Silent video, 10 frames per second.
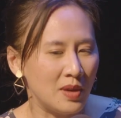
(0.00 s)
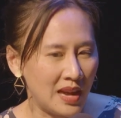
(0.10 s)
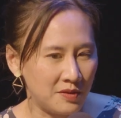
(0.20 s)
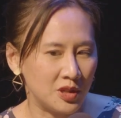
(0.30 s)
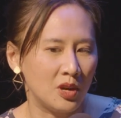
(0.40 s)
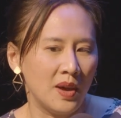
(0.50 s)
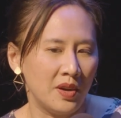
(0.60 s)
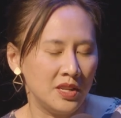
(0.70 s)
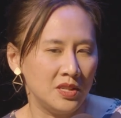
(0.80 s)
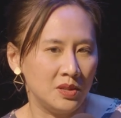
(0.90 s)
You have to go
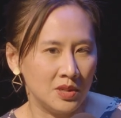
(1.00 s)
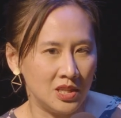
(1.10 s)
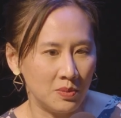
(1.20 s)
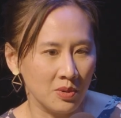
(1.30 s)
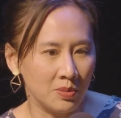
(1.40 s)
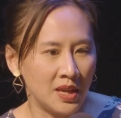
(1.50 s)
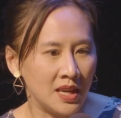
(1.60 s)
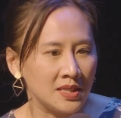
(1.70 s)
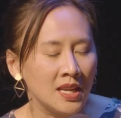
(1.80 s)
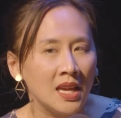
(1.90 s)
out into a deeper
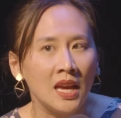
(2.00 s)
place.